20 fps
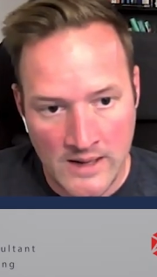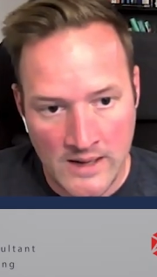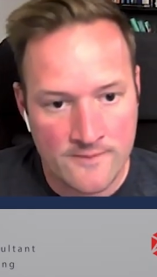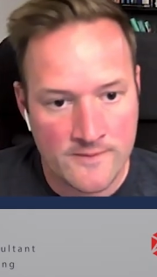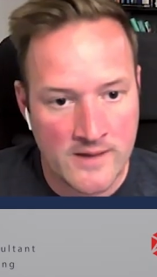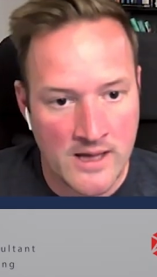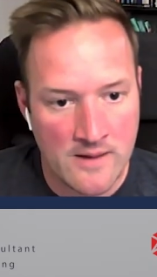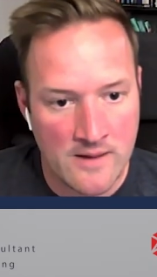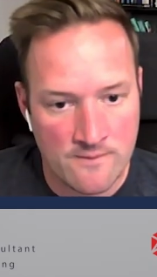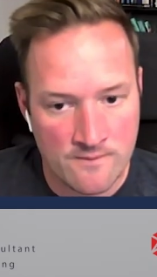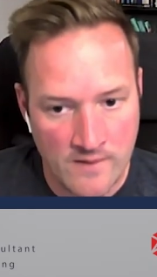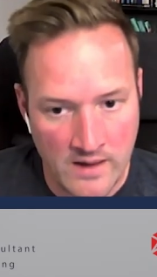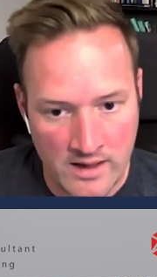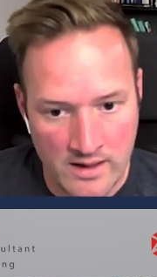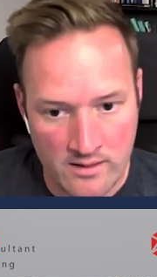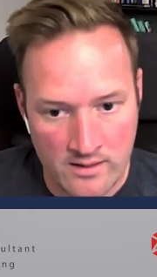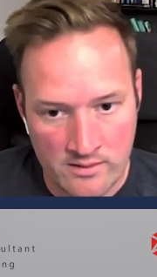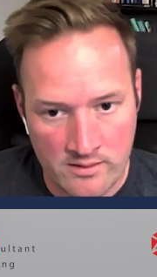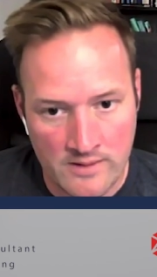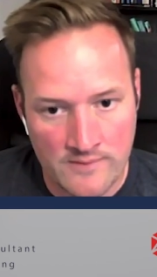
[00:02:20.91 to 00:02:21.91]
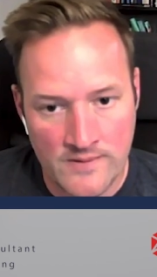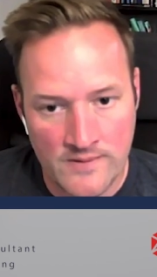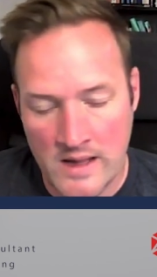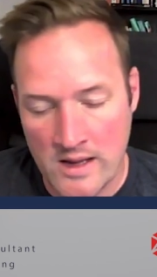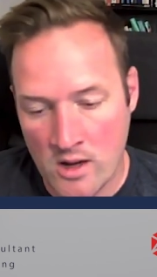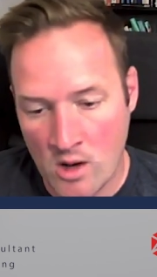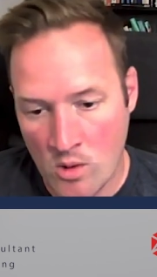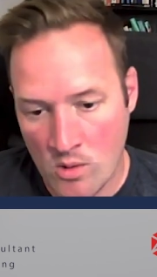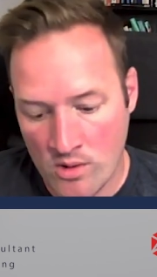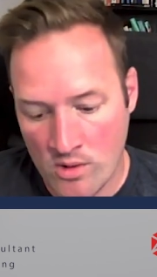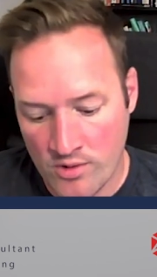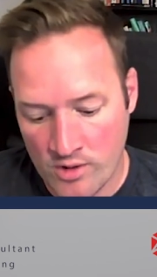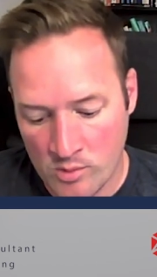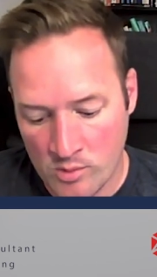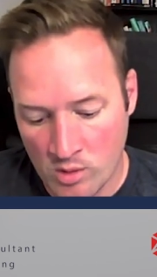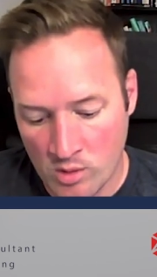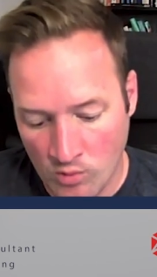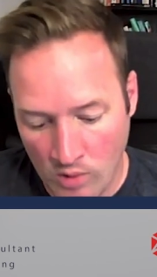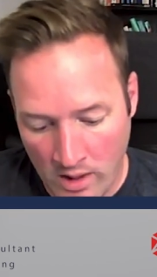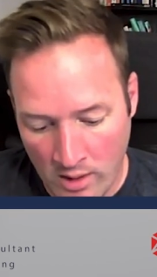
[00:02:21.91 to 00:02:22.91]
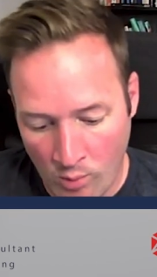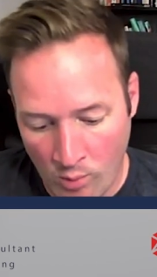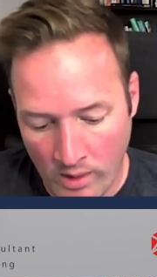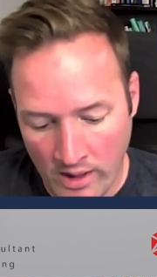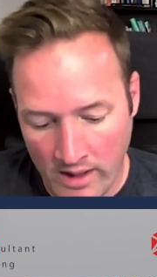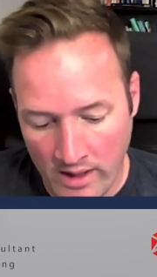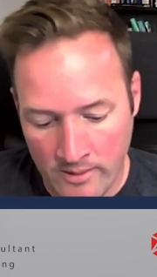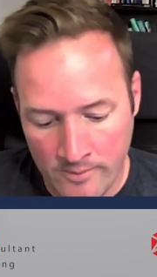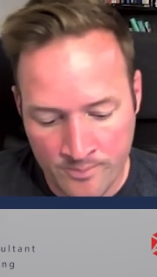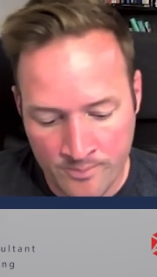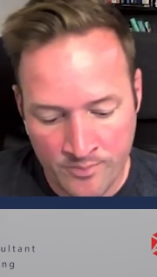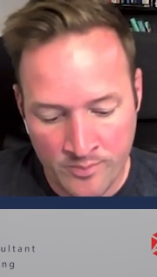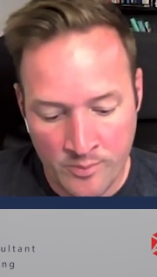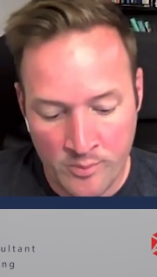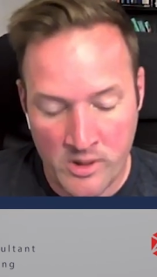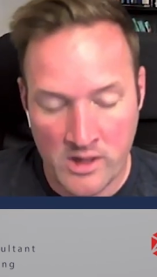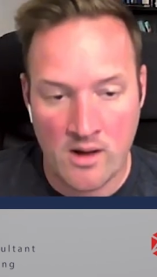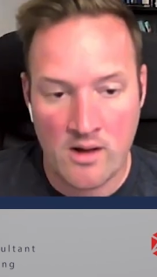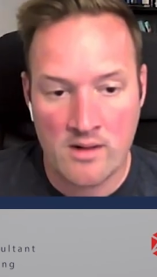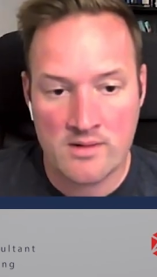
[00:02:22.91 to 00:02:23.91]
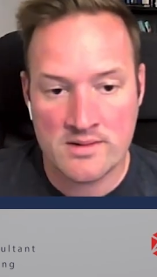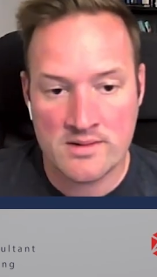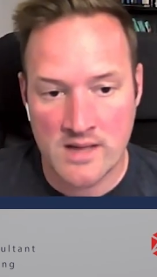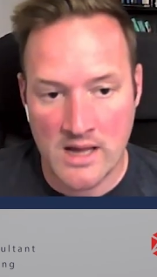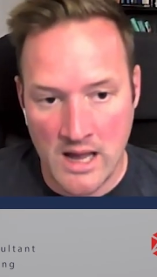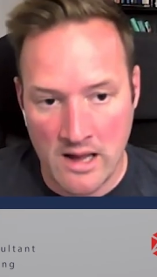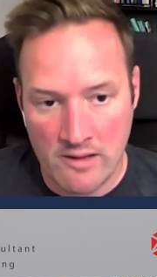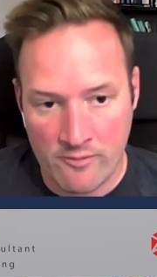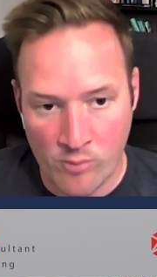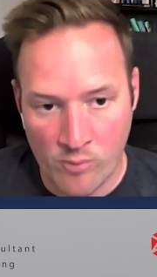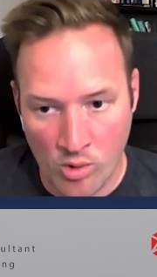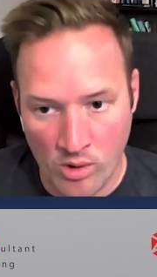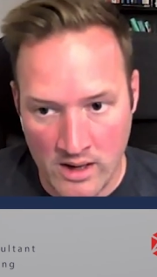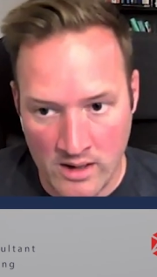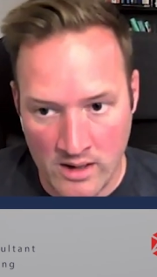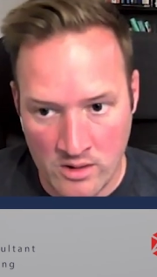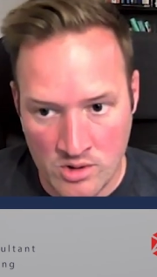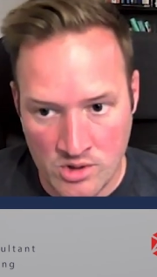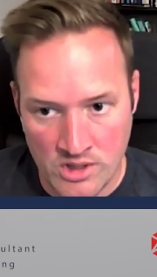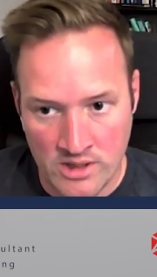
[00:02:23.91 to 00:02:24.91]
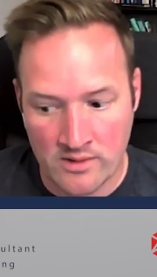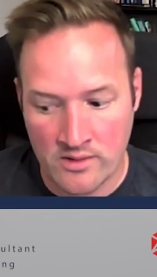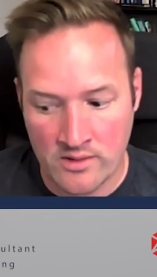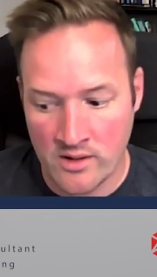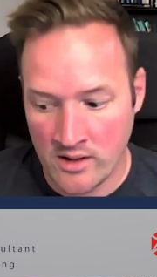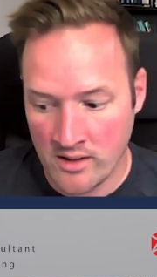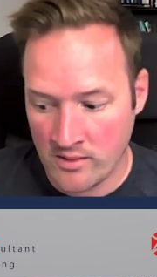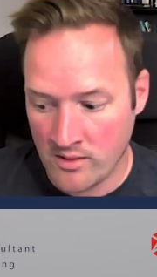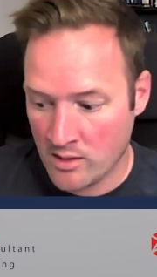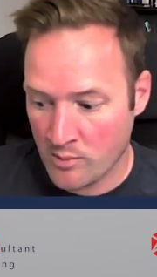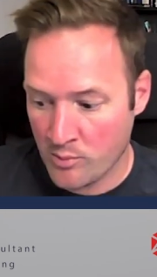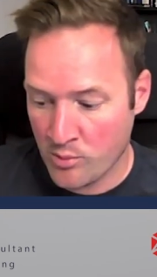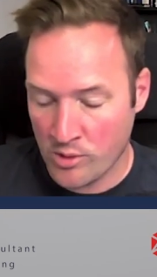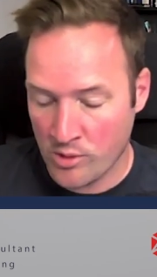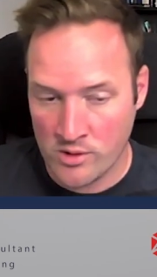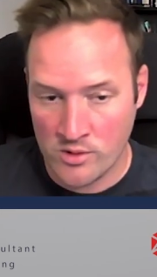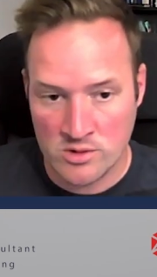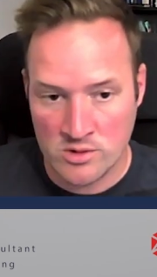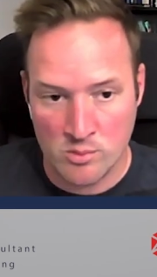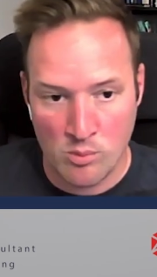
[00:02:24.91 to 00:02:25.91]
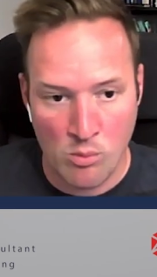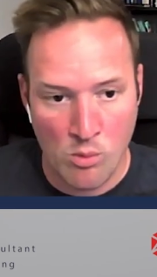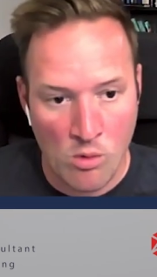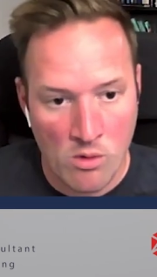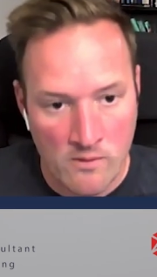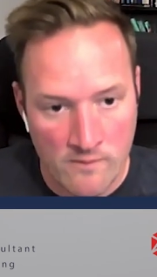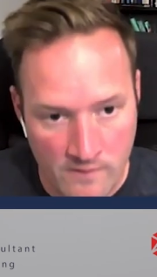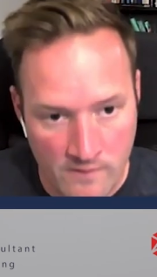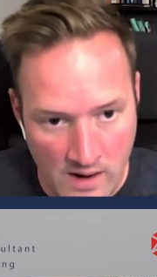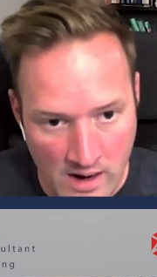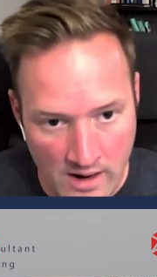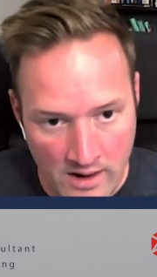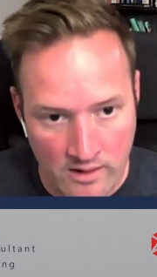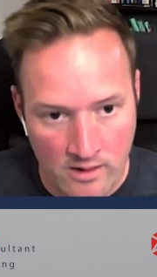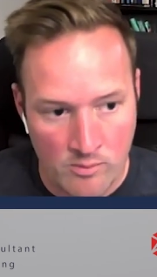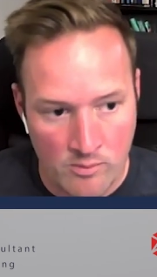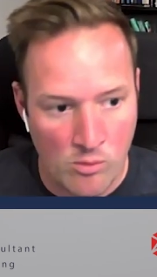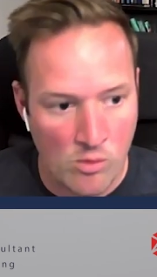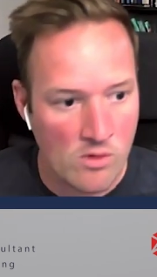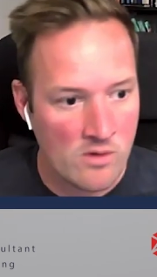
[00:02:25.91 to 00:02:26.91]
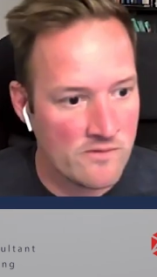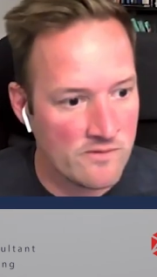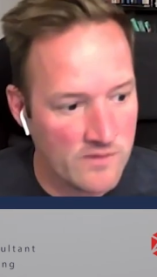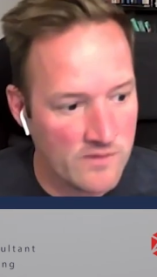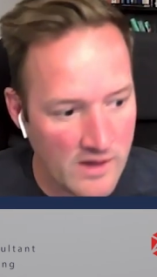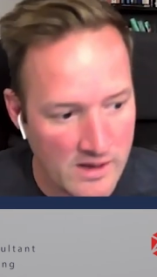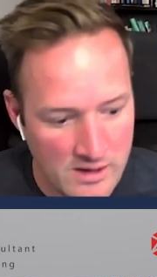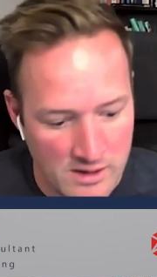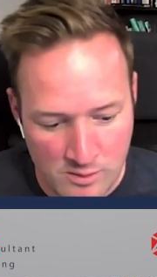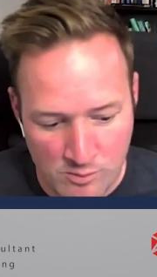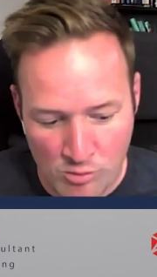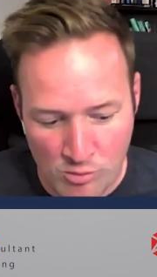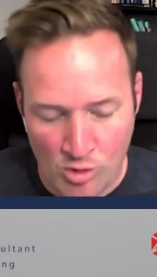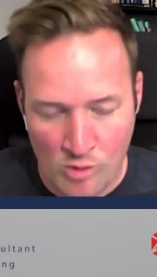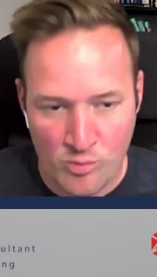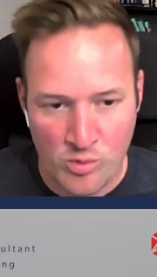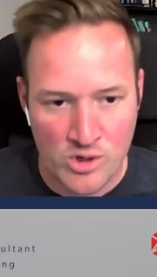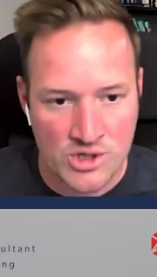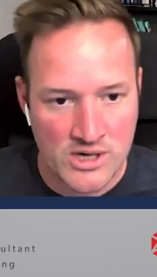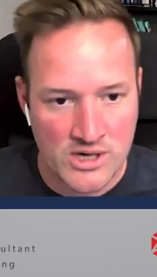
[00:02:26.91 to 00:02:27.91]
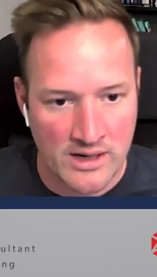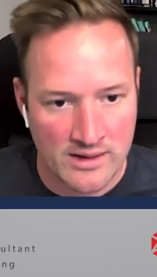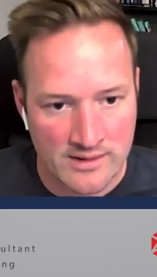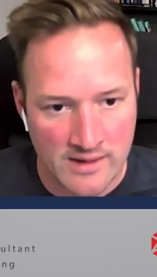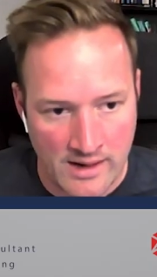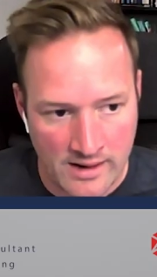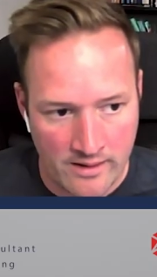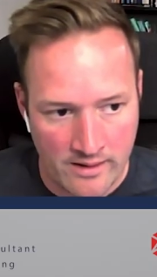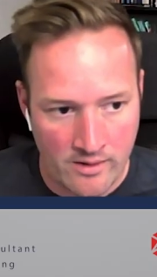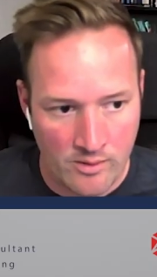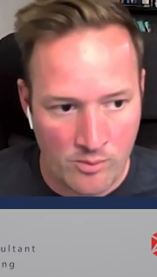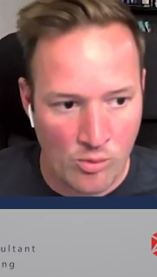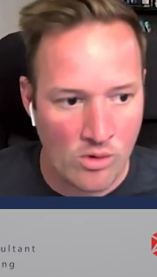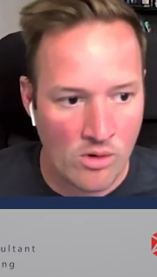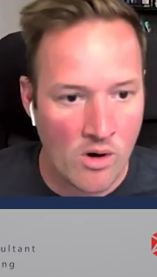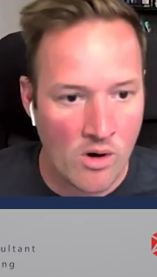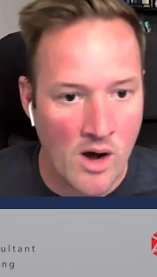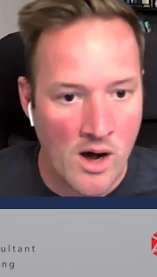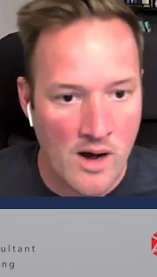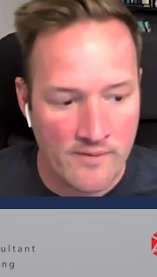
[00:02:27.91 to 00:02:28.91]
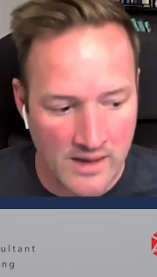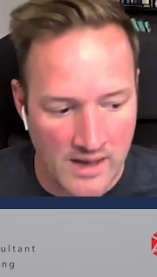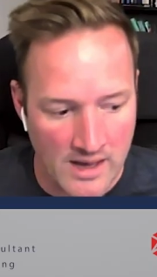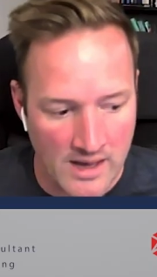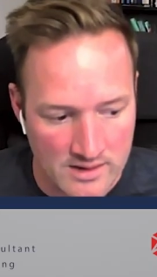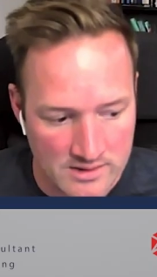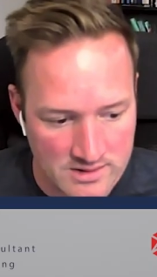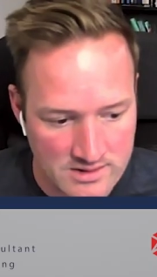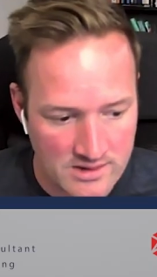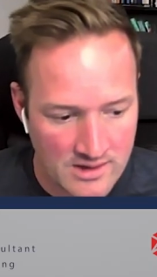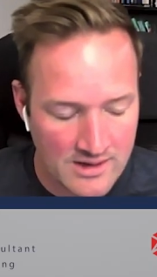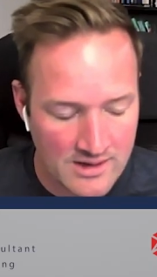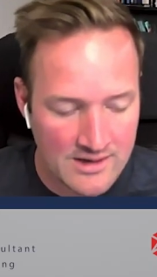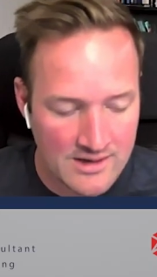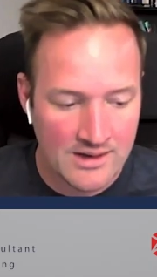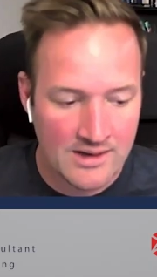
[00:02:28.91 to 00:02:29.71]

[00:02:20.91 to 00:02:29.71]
if they fail, if they go to thermal runaway, because they have more energy, they're going to produce more fire, more flame, more projectile, more off gas.